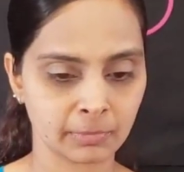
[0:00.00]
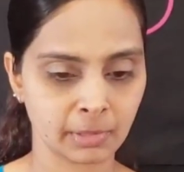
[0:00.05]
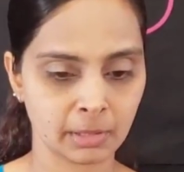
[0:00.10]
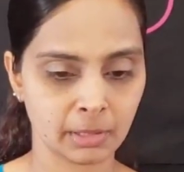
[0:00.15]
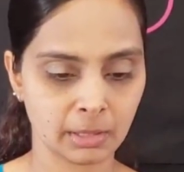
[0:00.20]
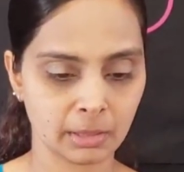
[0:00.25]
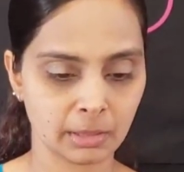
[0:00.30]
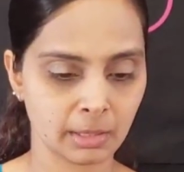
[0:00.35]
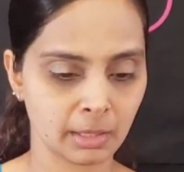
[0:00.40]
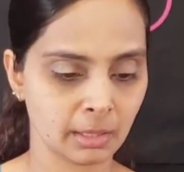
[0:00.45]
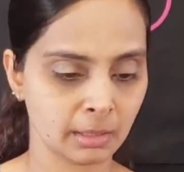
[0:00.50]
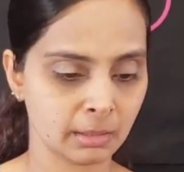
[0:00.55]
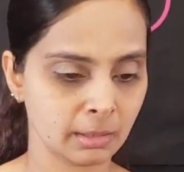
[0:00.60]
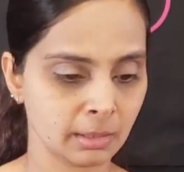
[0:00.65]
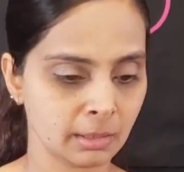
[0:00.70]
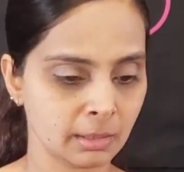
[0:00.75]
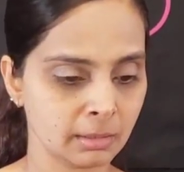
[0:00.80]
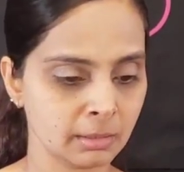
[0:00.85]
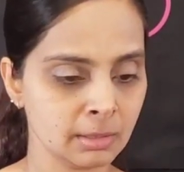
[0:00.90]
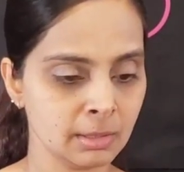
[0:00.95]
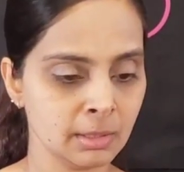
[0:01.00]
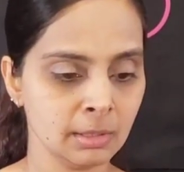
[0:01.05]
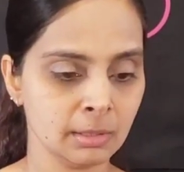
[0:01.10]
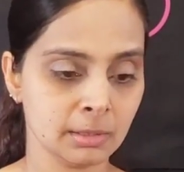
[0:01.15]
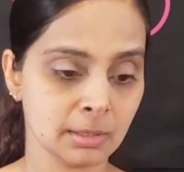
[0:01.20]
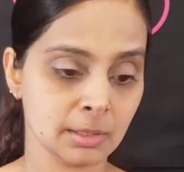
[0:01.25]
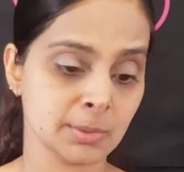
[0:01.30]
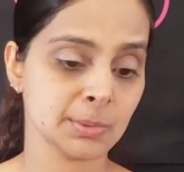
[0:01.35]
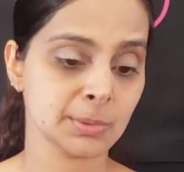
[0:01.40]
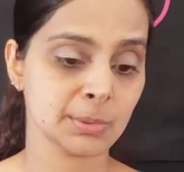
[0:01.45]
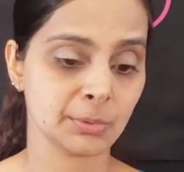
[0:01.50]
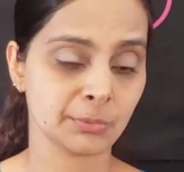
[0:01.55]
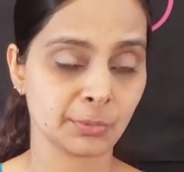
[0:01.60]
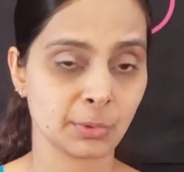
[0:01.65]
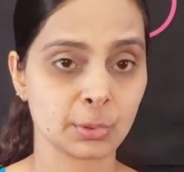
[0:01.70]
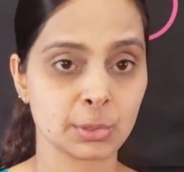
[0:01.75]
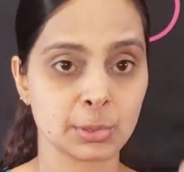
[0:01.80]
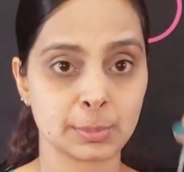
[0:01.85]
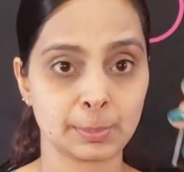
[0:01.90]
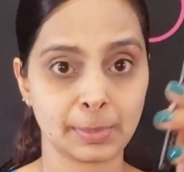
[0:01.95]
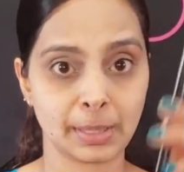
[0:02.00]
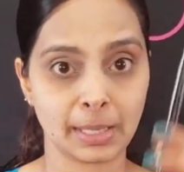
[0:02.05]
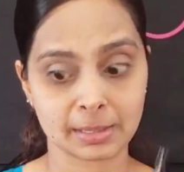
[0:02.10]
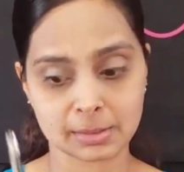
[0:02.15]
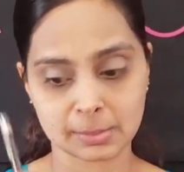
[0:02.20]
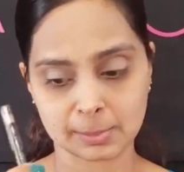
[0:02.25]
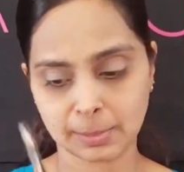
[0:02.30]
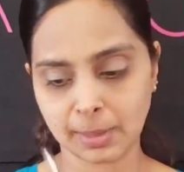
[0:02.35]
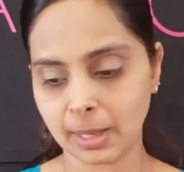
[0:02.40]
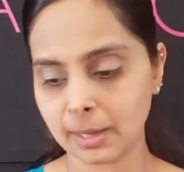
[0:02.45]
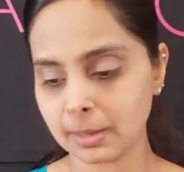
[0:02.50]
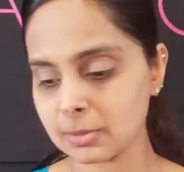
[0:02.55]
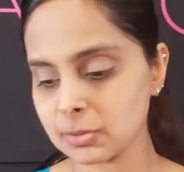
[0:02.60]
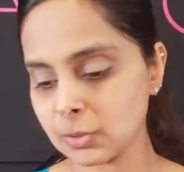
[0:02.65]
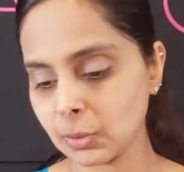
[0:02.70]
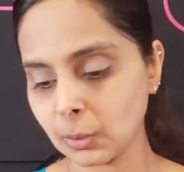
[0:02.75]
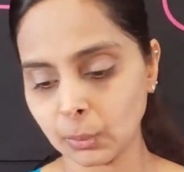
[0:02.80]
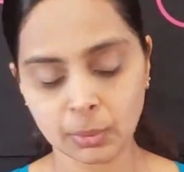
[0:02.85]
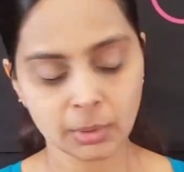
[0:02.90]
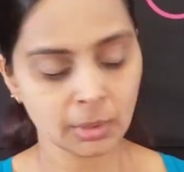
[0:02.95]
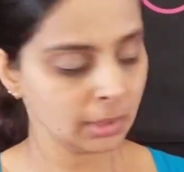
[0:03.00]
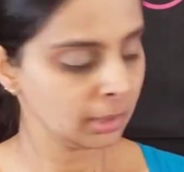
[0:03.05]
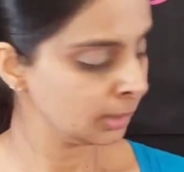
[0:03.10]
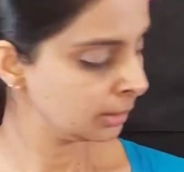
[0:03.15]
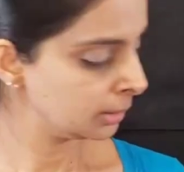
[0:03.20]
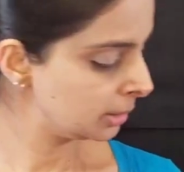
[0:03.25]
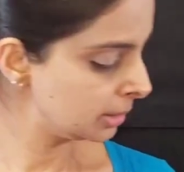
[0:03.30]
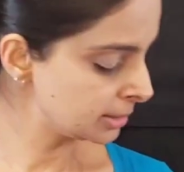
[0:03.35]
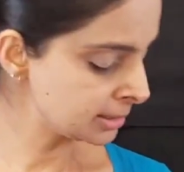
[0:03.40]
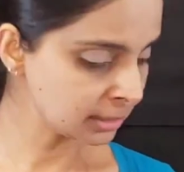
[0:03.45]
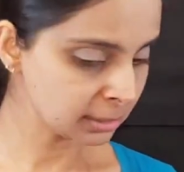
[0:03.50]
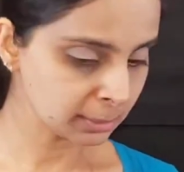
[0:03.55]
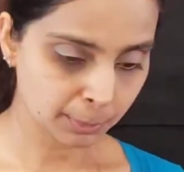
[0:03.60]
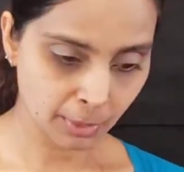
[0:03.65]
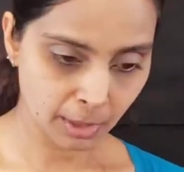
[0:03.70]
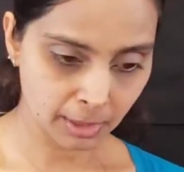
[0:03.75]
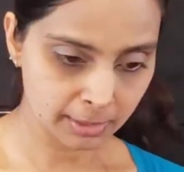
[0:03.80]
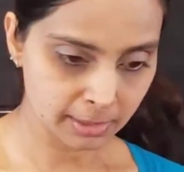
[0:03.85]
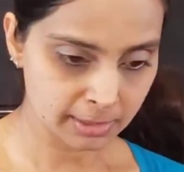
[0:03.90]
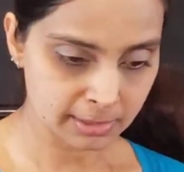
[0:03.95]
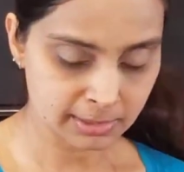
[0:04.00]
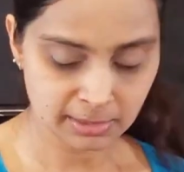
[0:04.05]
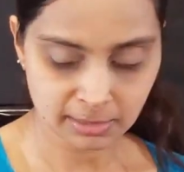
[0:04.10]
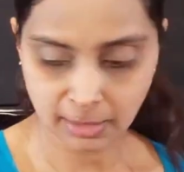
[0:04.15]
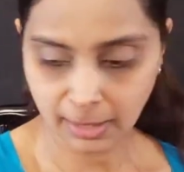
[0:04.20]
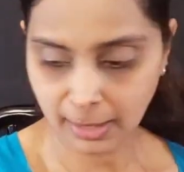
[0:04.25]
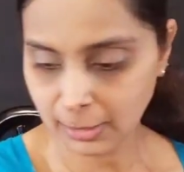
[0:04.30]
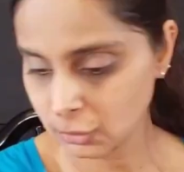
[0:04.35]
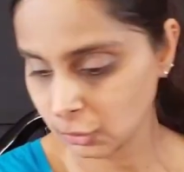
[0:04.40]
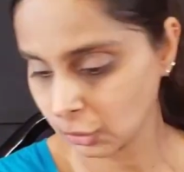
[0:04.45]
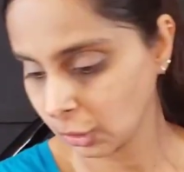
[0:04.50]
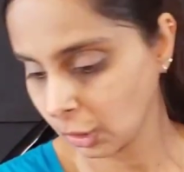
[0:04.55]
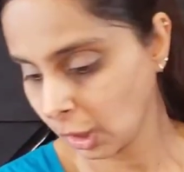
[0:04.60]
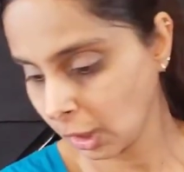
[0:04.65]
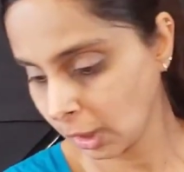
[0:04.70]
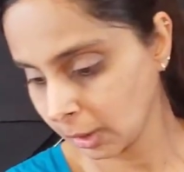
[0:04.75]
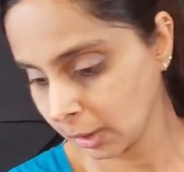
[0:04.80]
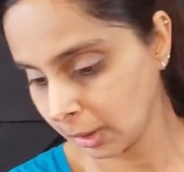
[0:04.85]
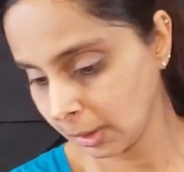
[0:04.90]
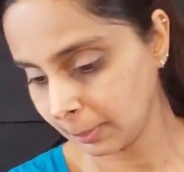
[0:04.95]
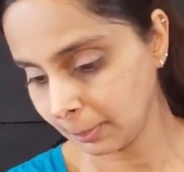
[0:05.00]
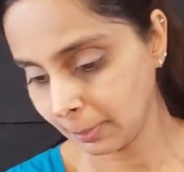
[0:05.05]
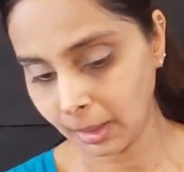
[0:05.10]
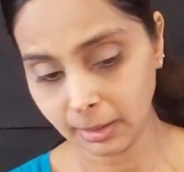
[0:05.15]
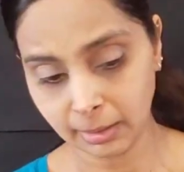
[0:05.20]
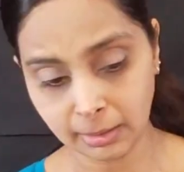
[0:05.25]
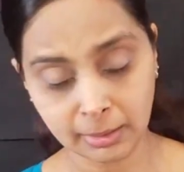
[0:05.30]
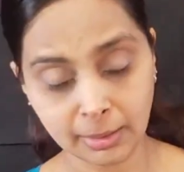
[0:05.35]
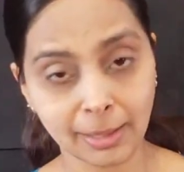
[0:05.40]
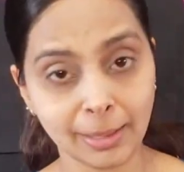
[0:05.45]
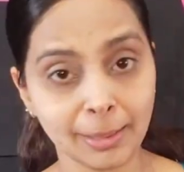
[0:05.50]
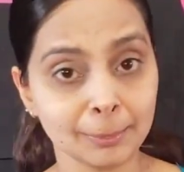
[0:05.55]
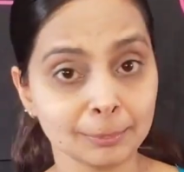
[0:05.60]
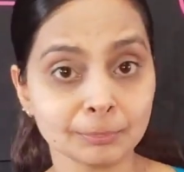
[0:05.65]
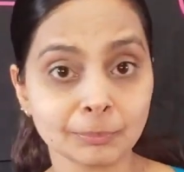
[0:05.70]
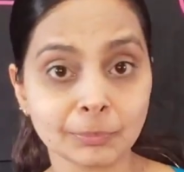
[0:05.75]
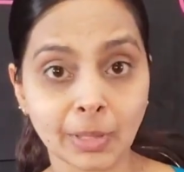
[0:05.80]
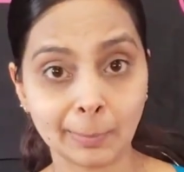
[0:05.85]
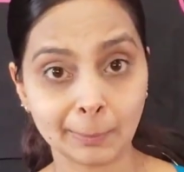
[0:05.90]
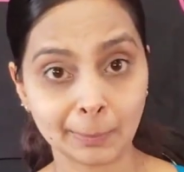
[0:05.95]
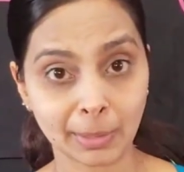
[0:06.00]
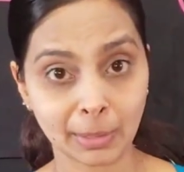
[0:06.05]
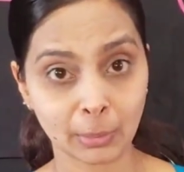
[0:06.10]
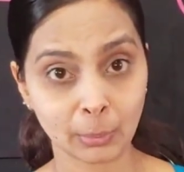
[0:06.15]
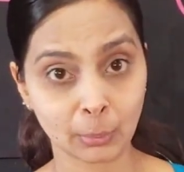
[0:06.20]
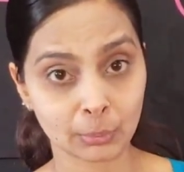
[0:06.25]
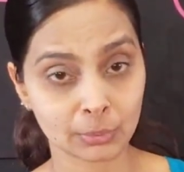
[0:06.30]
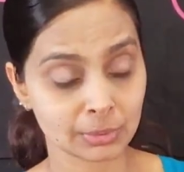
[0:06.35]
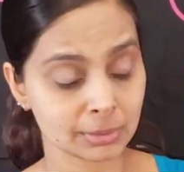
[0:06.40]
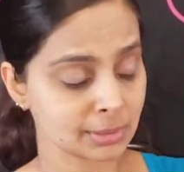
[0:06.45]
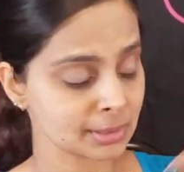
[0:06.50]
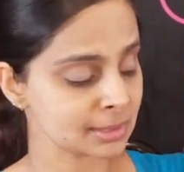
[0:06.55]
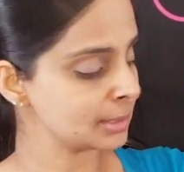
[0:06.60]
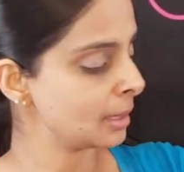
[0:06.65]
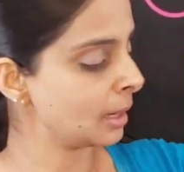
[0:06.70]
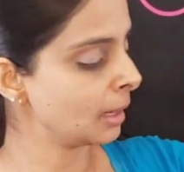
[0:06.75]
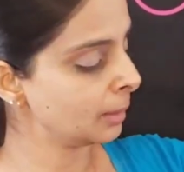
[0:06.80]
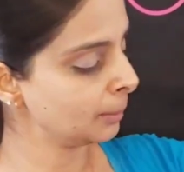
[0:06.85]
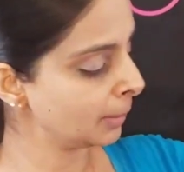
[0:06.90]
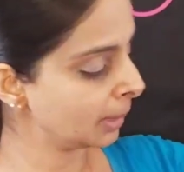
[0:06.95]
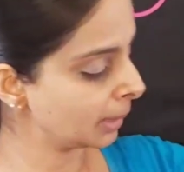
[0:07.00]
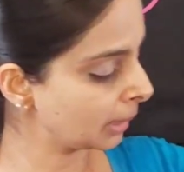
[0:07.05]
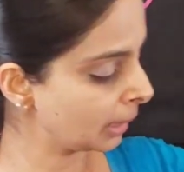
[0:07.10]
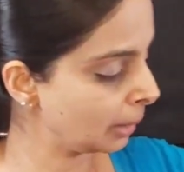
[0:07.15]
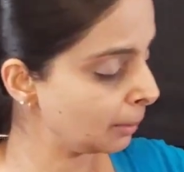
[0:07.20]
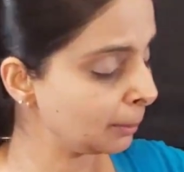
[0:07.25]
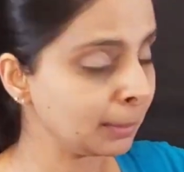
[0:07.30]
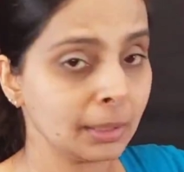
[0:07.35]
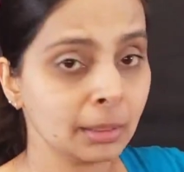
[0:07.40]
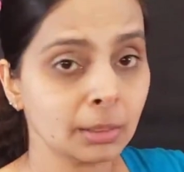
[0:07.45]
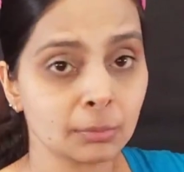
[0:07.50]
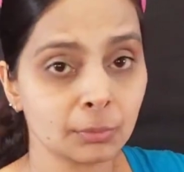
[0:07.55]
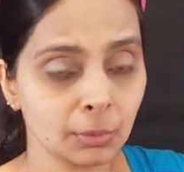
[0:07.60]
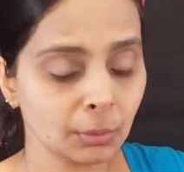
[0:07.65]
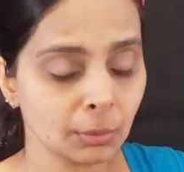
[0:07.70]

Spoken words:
And then this one's of course blackest black. So these are the products that I actually got in my campaign order this time, my campaign 3